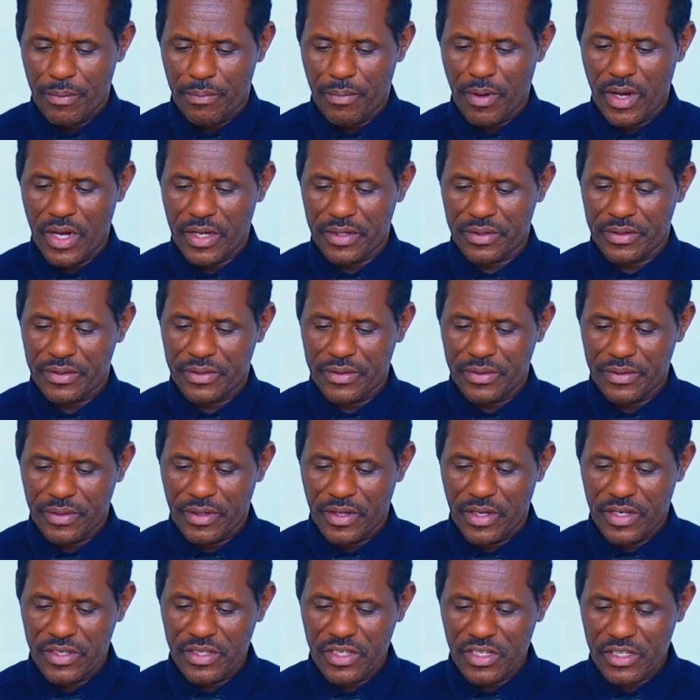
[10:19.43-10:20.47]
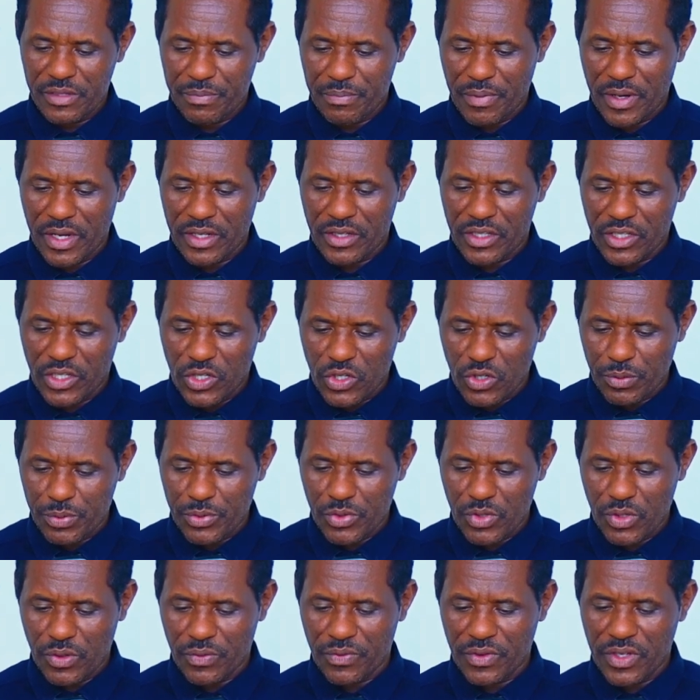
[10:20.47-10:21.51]
part. In this part,
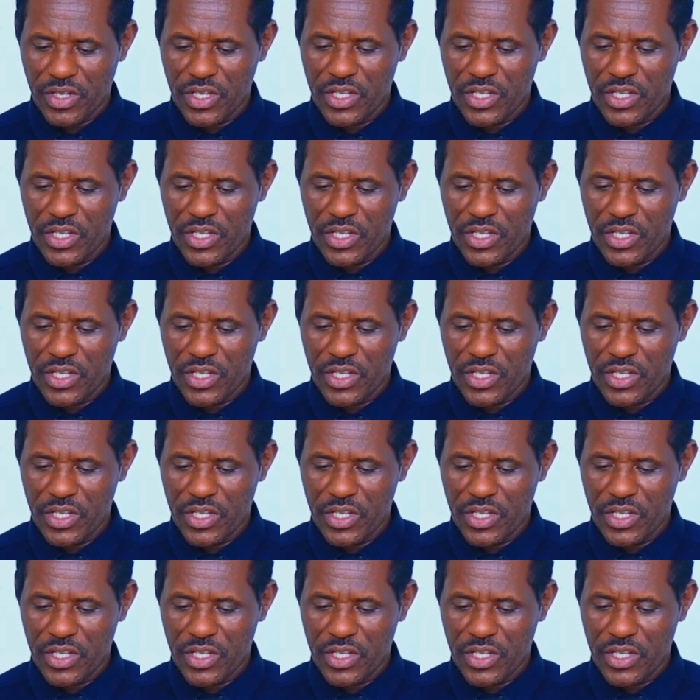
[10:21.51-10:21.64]
groups of